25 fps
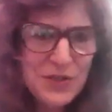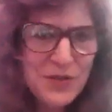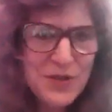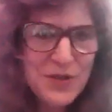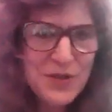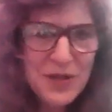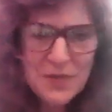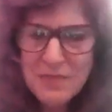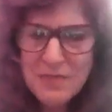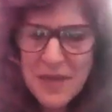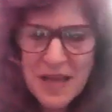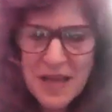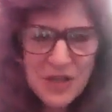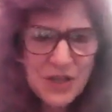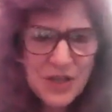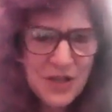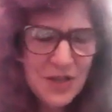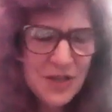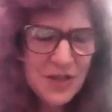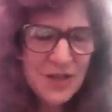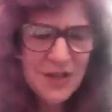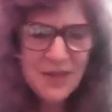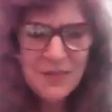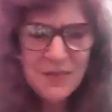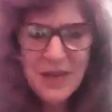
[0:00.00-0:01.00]
You didn't
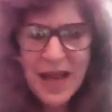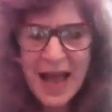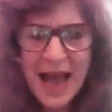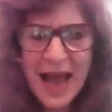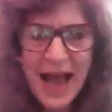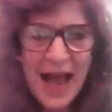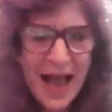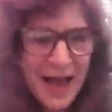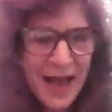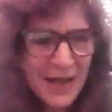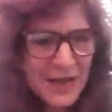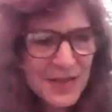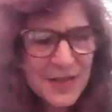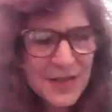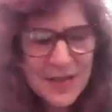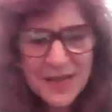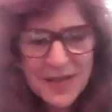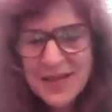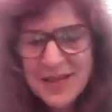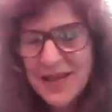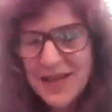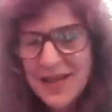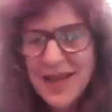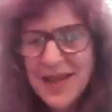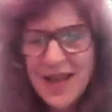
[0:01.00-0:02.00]
mention ACT,
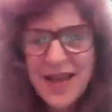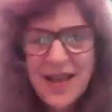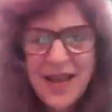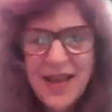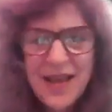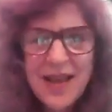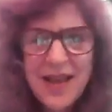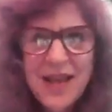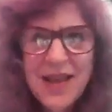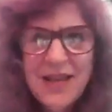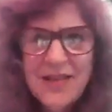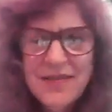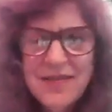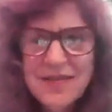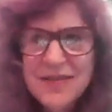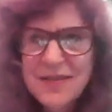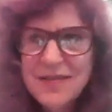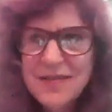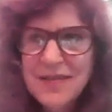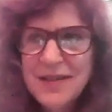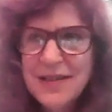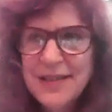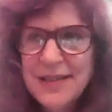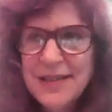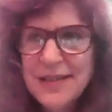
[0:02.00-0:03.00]
and
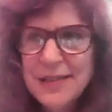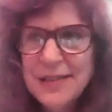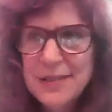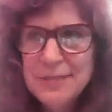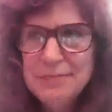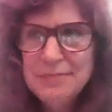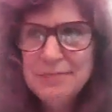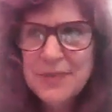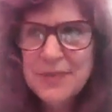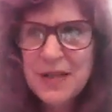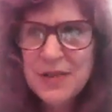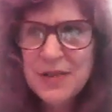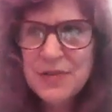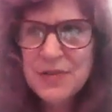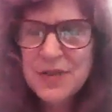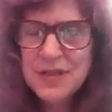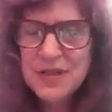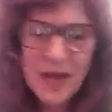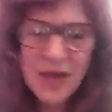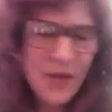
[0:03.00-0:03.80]
there's